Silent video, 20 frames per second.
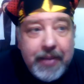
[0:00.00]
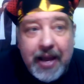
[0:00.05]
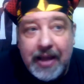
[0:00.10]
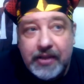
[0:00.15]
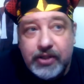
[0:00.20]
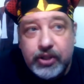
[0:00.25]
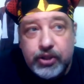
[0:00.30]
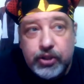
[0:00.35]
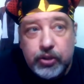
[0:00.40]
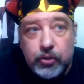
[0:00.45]
in
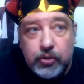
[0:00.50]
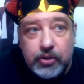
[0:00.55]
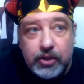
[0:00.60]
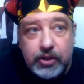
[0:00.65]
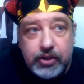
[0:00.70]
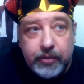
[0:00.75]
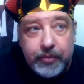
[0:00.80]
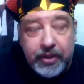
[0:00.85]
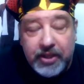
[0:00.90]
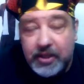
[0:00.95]

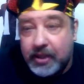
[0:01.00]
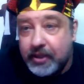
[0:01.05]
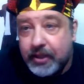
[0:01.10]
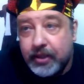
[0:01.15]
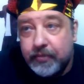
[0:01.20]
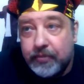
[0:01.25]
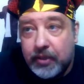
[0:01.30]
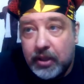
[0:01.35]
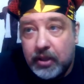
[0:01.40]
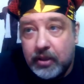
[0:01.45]
Massachusetts. I mean, they
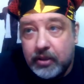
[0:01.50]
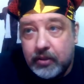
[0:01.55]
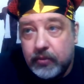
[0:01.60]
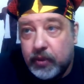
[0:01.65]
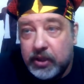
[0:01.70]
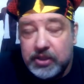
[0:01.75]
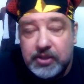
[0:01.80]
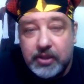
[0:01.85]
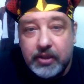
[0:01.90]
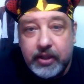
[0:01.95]
did build
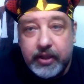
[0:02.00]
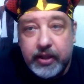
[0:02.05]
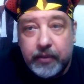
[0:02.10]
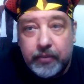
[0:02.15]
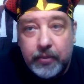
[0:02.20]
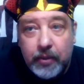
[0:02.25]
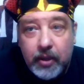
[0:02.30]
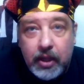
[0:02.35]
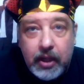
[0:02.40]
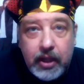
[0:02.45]
recently
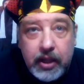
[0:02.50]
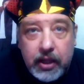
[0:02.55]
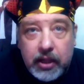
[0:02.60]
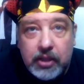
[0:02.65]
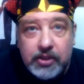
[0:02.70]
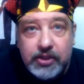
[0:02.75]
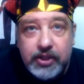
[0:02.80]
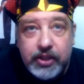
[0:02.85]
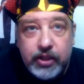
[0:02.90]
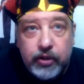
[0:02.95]
a
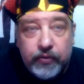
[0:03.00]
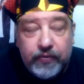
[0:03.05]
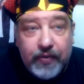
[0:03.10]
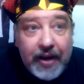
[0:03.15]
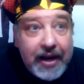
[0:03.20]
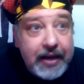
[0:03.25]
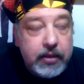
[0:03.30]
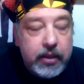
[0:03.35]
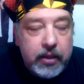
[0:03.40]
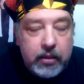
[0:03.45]
casino
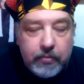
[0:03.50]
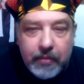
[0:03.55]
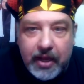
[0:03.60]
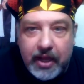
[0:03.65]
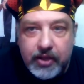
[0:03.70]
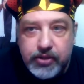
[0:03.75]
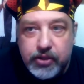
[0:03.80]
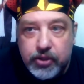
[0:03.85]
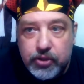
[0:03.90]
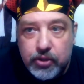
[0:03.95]
finally in
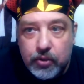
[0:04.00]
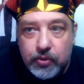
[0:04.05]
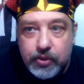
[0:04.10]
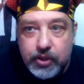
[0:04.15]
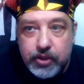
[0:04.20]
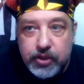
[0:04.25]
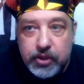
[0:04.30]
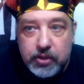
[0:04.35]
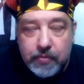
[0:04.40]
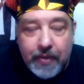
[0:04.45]

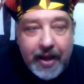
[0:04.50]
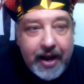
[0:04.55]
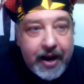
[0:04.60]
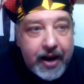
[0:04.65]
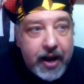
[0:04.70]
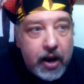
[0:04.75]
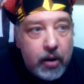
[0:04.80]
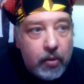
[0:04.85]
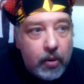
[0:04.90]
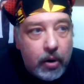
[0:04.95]
Massachusetts. It's about
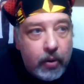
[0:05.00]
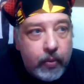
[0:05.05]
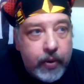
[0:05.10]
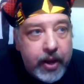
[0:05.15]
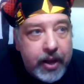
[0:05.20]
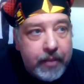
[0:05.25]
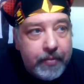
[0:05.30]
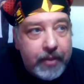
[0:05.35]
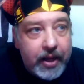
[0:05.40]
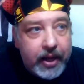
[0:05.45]
an hour
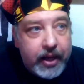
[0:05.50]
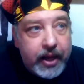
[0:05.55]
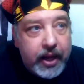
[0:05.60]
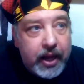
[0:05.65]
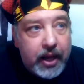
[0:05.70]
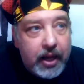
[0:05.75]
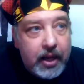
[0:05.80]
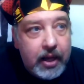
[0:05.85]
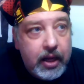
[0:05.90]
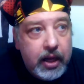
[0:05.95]
away,
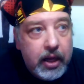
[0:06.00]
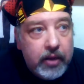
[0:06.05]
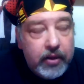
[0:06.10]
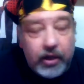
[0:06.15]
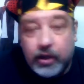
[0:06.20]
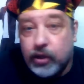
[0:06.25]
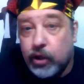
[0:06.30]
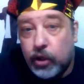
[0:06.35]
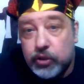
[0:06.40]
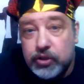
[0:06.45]
but
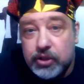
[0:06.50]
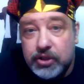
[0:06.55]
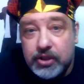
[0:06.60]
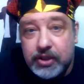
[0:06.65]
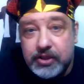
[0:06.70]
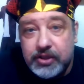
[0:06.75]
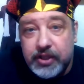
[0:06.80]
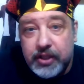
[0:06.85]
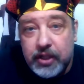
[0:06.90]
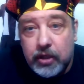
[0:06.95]
the closest
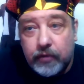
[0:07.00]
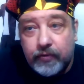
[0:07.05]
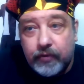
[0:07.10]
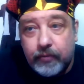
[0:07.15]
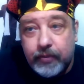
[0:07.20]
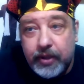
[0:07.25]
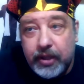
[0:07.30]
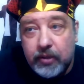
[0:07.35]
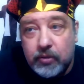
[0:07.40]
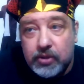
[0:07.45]
casino
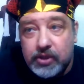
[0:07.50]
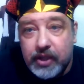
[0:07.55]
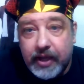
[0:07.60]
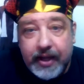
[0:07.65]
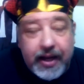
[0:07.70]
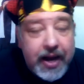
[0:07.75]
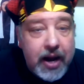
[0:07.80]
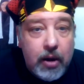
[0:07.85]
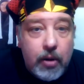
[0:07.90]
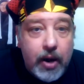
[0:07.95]
for me was
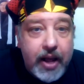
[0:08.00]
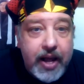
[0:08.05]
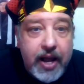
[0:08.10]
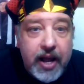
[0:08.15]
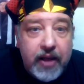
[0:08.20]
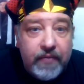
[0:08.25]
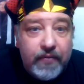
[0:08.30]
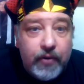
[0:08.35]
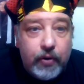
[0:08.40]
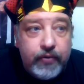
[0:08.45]
like an hour and a
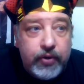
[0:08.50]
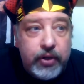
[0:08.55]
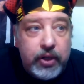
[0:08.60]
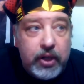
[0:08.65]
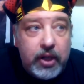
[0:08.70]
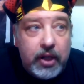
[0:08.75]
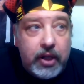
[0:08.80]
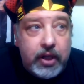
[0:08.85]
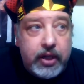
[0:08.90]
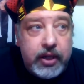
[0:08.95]
half over
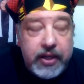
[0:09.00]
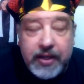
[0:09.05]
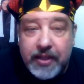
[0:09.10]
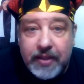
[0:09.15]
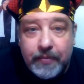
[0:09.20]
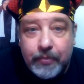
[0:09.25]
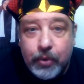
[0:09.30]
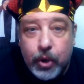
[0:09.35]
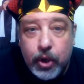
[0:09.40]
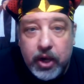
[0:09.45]
to
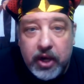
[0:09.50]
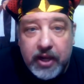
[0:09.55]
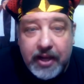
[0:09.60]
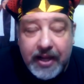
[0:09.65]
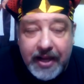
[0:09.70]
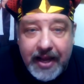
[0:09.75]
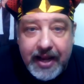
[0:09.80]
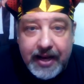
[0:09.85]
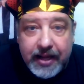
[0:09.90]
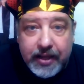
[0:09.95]
the border to
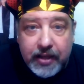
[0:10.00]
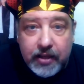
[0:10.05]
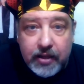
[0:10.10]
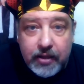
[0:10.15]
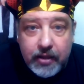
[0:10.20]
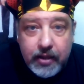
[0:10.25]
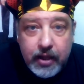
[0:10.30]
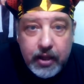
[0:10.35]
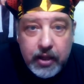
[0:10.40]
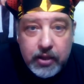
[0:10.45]

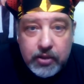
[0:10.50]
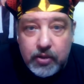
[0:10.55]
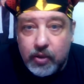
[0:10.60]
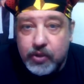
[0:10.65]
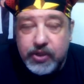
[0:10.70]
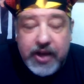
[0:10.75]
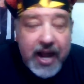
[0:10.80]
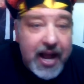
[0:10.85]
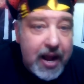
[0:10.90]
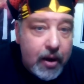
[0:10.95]
Connecticut. So it
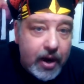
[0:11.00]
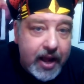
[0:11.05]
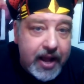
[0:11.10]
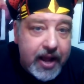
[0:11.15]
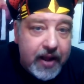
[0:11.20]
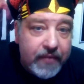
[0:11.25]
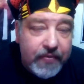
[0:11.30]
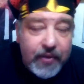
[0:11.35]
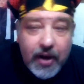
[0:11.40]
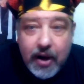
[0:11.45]
was an hour
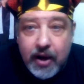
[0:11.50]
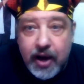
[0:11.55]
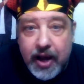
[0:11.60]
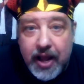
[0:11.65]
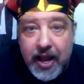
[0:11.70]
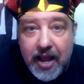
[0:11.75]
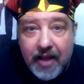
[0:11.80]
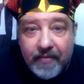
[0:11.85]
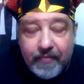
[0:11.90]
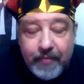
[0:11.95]
and a half there, hour
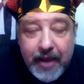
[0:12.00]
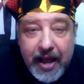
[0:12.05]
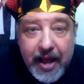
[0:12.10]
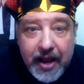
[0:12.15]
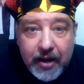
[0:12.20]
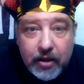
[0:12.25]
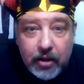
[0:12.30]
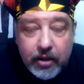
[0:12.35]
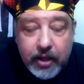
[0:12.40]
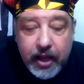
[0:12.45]
and a half
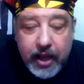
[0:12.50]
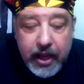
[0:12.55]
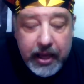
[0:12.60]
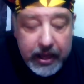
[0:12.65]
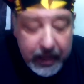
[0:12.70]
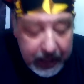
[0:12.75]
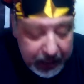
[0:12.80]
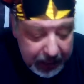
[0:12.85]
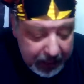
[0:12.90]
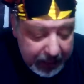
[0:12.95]
back,
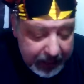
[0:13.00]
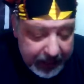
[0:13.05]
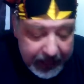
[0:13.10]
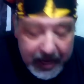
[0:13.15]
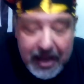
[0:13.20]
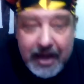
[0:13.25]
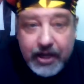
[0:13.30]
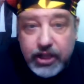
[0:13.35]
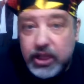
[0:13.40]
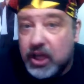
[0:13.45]
okay? And
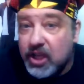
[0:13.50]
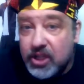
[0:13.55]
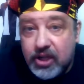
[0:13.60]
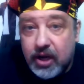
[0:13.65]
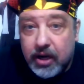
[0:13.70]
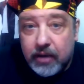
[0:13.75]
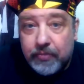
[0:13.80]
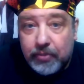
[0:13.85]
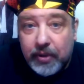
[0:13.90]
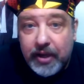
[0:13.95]
I
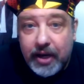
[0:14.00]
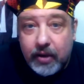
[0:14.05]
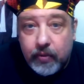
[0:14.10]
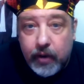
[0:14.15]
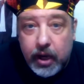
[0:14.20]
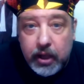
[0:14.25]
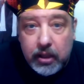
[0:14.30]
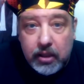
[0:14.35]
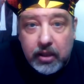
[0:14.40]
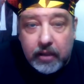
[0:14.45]
started
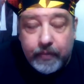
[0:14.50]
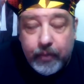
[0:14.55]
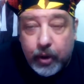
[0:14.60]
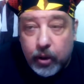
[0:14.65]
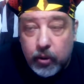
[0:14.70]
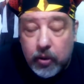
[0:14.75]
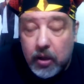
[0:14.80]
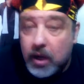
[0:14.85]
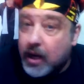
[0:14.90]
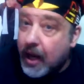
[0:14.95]
playing regularly
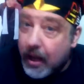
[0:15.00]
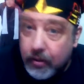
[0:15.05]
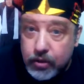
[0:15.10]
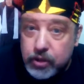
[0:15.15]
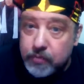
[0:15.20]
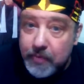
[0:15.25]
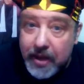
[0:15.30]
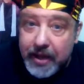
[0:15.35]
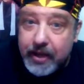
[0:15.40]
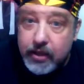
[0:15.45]
poker, and I
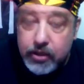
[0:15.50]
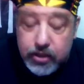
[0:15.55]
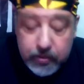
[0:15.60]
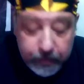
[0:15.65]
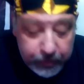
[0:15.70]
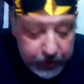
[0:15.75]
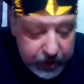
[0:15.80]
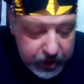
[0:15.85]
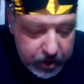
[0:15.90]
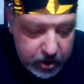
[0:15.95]
was making
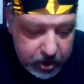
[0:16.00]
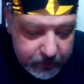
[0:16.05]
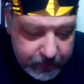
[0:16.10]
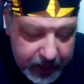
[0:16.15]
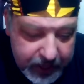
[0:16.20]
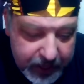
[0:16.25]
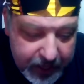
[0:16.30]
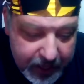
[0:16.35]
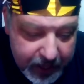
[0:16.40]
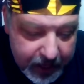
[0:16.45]
some pretty good
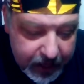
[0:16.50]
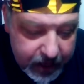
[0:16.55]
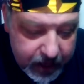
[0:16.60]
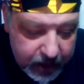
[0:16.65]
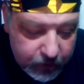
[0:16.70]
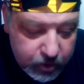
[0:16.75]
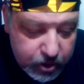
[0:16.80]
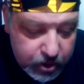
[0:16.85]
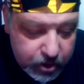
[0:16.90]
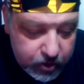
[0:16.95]
money at it,
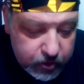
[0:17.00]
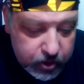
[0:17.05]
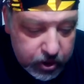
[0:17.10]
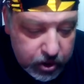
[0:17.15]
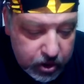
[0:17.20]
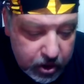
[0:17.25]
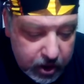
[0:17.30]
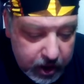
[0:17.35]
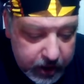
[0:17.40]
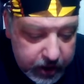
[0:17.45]
and I was
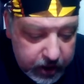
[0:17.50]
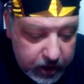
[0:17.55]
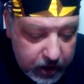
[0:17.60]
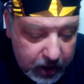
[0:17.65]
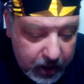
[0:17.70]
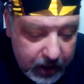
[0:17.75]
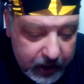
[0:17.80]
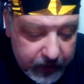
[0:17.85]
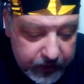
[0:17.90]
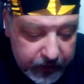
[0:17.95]
doing good.
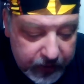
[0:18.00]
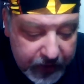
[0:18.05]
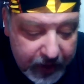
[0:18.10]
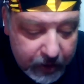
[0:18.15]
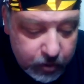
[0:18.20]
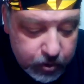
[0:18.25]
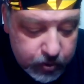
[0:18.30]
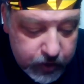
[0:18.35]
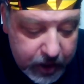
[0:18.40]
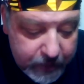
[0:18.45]
And
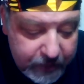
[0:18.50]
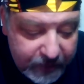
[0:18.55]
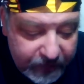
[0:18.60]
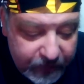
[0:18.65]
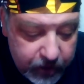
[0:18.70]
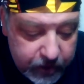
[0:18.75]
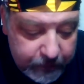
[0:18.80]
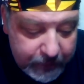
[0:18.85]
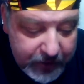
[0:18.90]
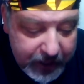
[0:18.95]
that was right
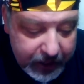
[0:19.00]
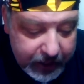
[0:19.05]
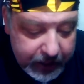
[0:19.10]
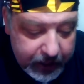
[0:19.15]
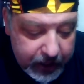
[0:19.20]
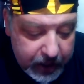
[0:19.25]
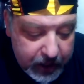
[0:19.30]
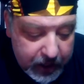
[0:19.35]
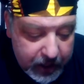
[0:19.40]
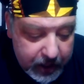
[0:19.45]
before the big
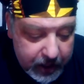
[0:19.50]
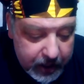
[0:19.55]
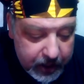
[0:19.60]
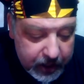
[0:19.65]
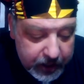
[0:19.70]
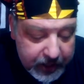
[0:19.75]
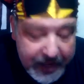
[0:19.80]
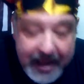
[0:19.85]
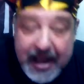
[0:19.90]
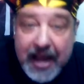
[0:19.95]

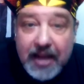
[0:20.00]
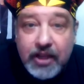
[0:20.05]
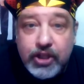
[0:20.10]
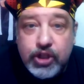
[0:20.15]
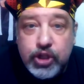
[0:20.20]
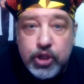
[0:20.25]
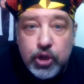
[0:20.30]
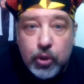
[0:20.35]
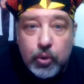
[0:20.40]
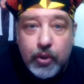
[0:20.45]
gas
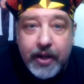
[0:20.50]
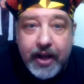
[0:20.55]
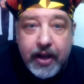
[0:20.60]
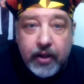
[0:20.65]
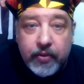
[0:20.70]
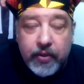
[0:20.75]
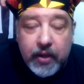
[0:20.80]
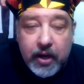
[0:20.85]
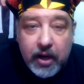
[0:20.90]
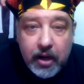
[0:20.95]

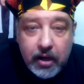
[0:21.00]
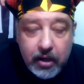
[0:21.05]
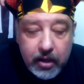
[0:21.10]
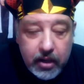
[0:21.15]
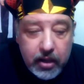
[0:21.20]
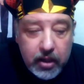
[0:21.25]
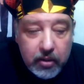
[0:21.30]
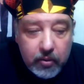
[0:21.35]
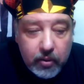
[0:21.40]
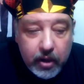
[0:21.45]
showdown there,
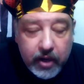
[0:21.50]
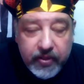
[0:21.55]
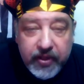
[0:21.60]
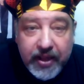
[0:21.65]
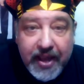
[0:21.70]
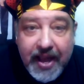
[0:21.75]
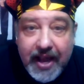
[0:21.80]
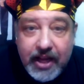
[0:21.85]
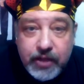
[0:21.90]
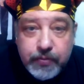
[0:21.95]
where
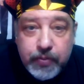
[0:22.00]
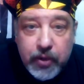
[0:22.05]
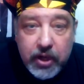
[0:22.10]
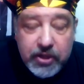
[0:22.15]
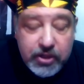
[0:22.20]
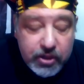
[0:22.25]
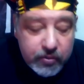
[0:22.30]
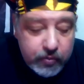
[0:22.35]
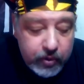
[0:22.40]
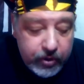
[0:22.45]
the gas
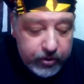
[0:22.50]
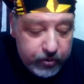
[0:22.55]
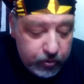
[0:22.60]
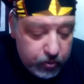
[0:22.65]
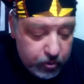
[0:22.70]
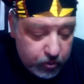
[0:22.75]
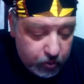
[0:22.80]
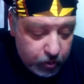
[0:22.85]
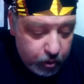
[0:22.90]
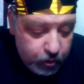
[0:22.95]
prices went
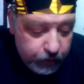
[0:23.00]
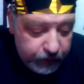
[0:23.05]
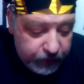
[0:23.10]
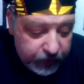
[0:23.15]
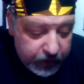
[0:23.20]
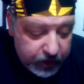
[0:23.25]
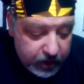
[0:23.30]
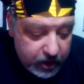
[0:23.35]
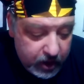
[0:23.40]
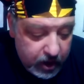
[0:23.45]
through the
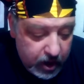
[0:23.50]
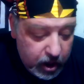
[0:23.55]
roof, and